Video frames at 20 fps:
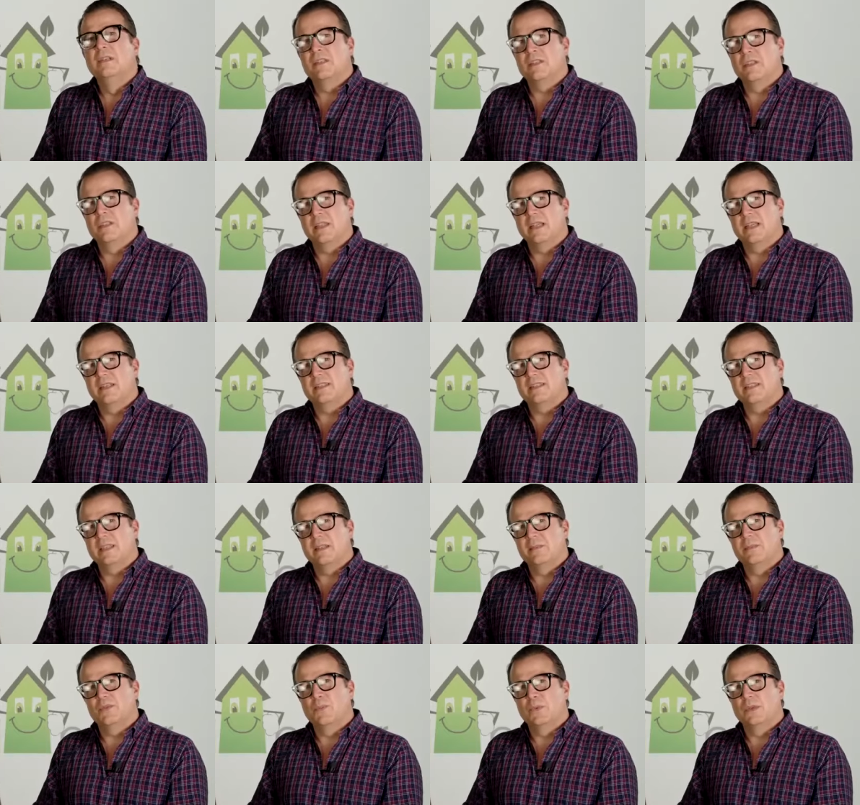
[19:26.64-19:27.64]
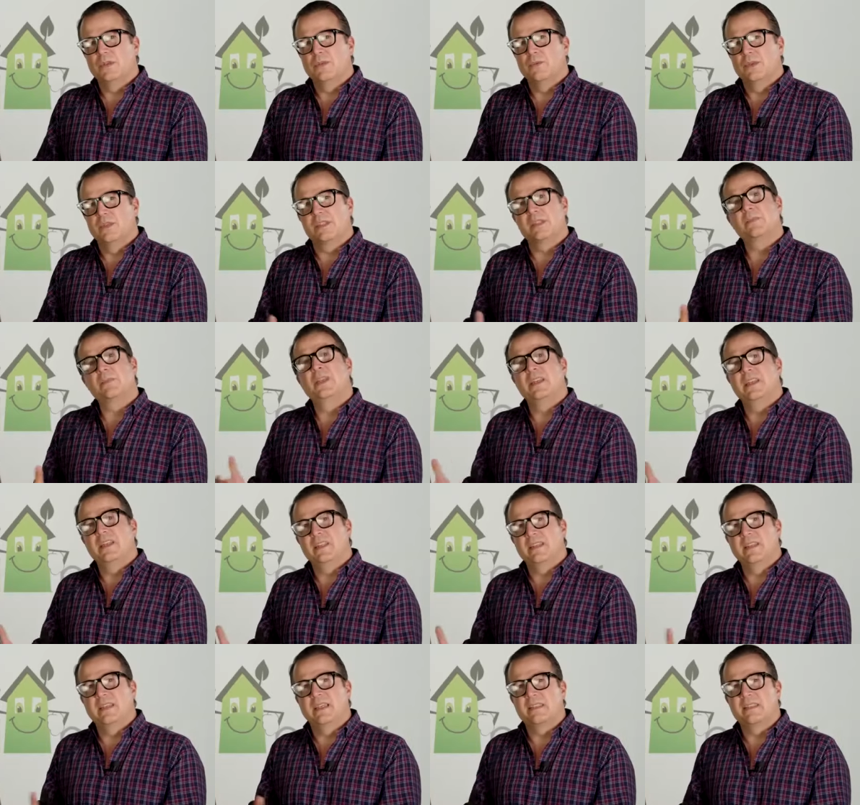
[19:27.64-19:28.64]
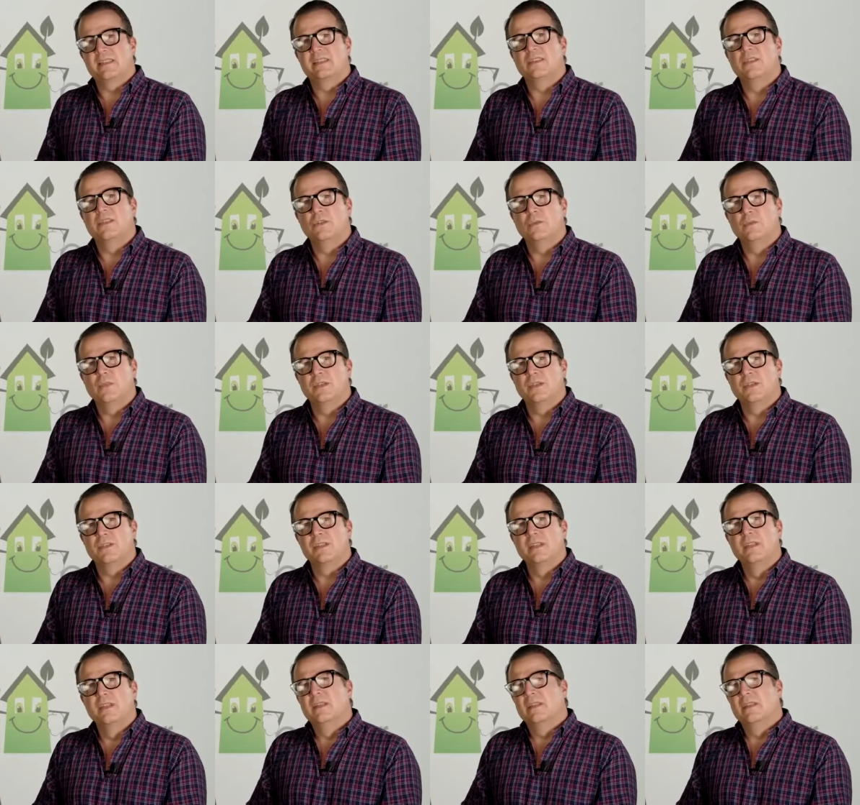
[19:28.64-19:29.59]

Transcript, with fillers: So a lot of times we're, we're explaining this to homeowners,